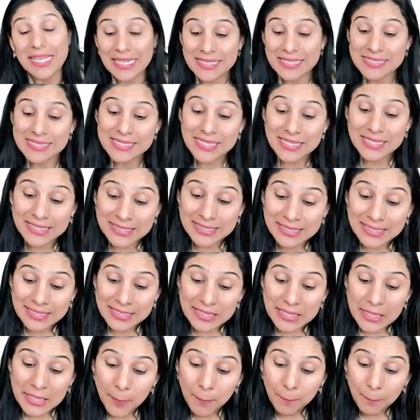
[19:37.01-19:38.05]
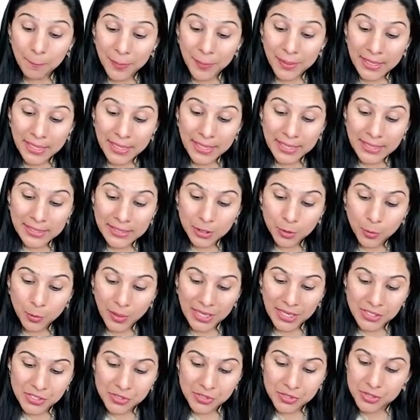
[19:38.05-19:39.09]
It's a repeat
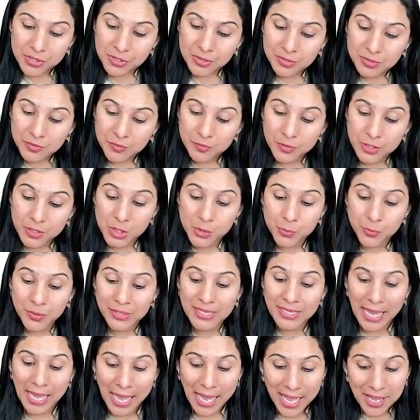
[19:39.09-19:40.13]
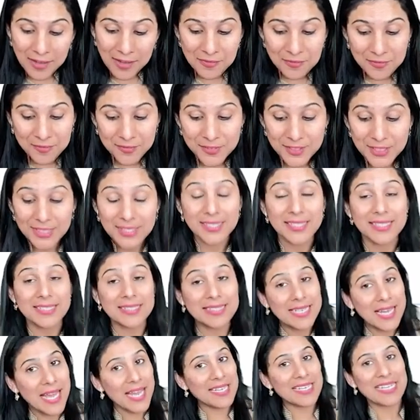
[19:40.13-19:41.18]
question which we have
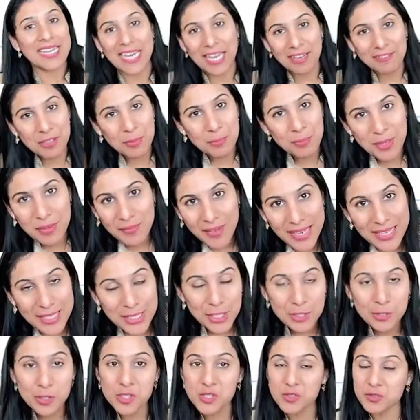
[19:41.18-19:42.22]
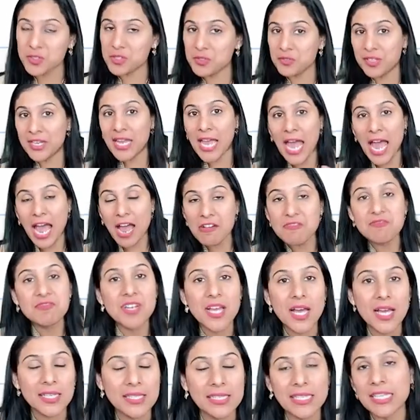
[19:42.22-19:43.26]
done in our PYQs, which we have
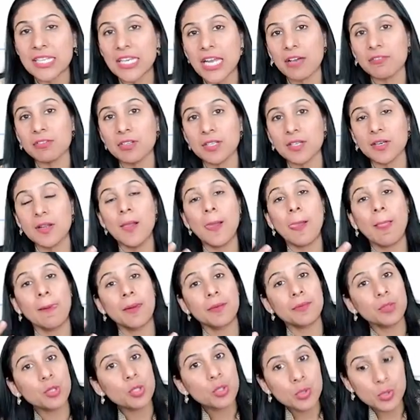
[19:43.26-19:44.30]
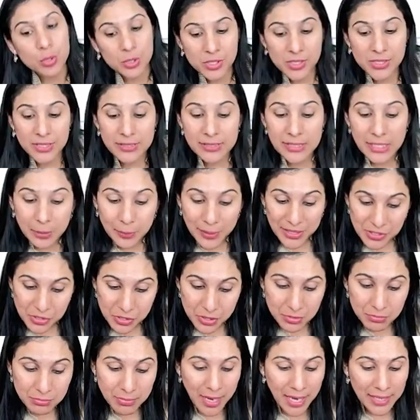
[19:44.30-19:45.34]
done in our notes, in the
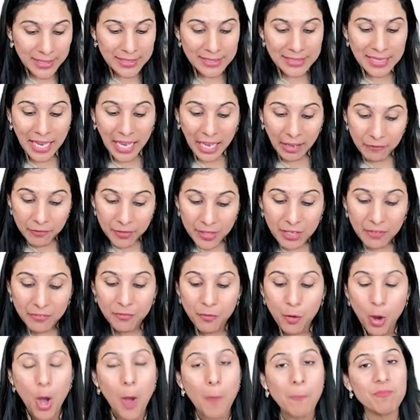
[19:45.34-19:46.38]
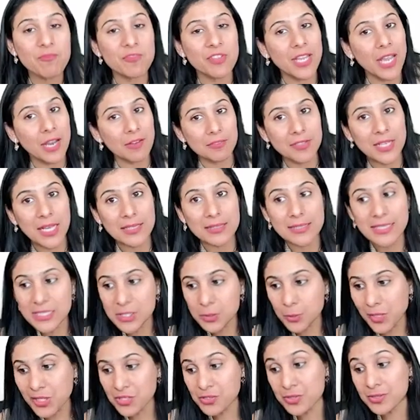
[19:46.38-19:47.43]
question bank, in every form we have done these
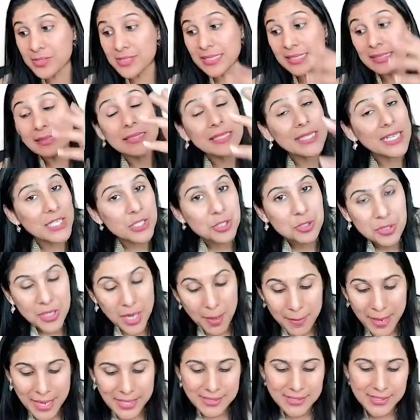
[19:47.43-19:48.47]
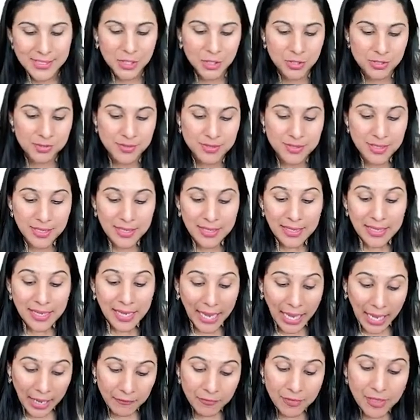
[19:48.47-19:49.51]
questions, in the Arjuna Bath sessions,
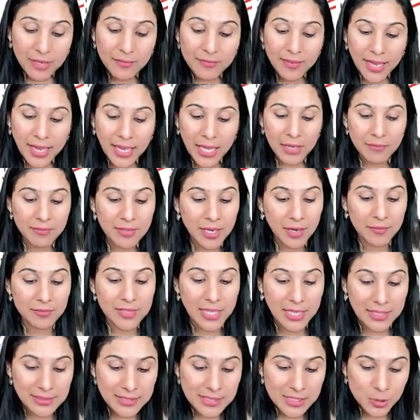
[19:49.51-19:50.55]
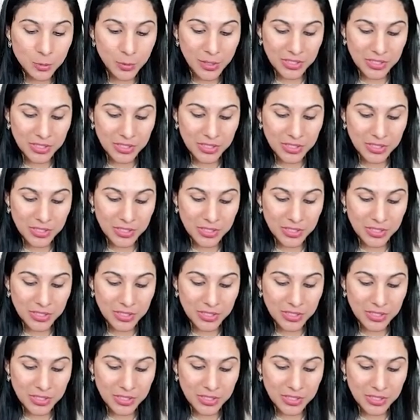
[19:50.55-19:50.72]
everywhere we have done this